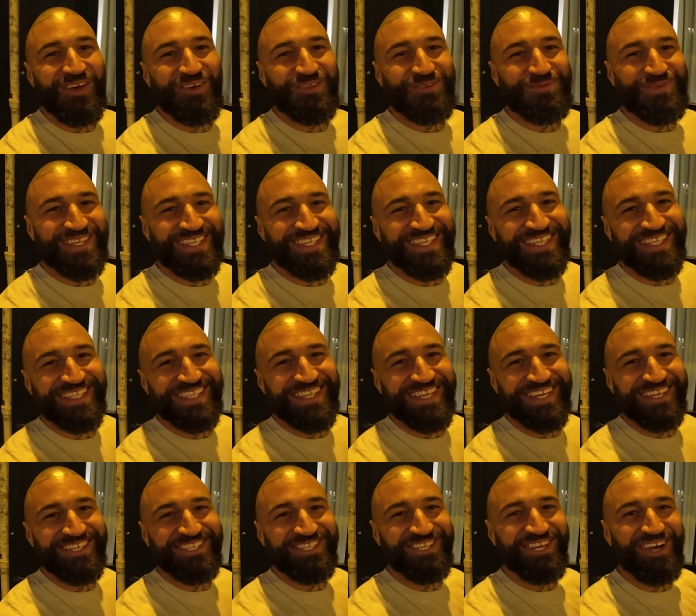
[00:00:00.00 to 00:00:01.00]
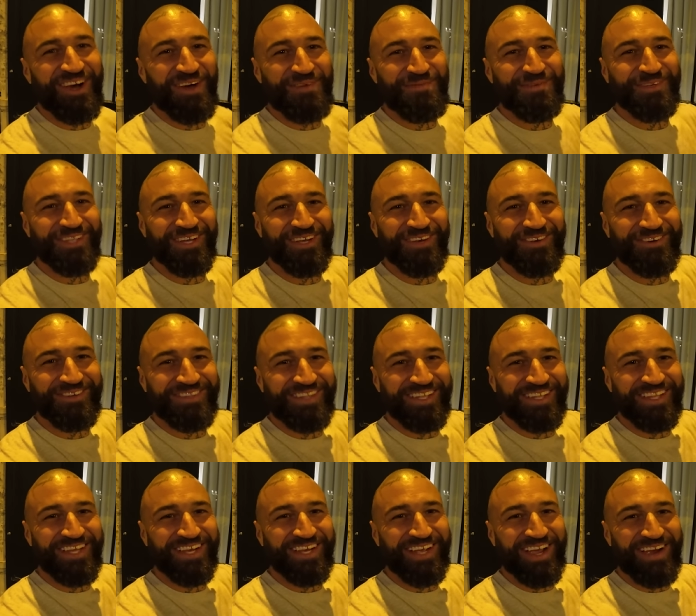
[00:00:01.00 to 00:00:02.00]
was my sister. She opened it, looked
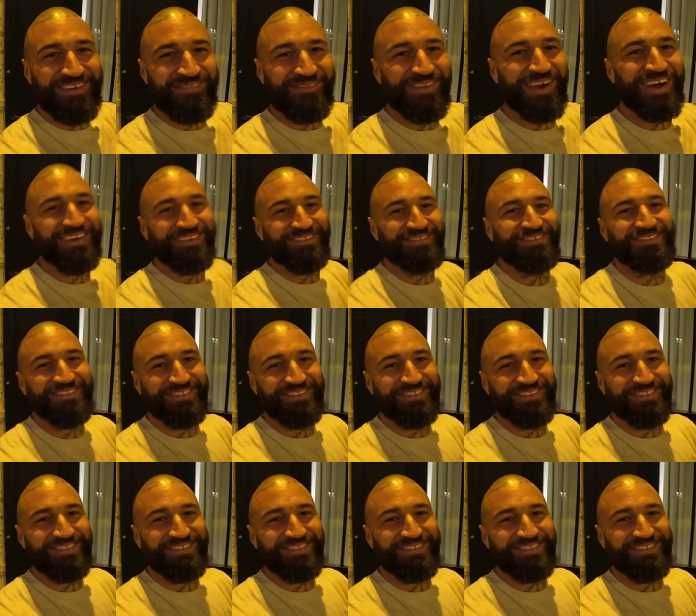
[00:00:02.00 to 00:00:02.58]
at the camera.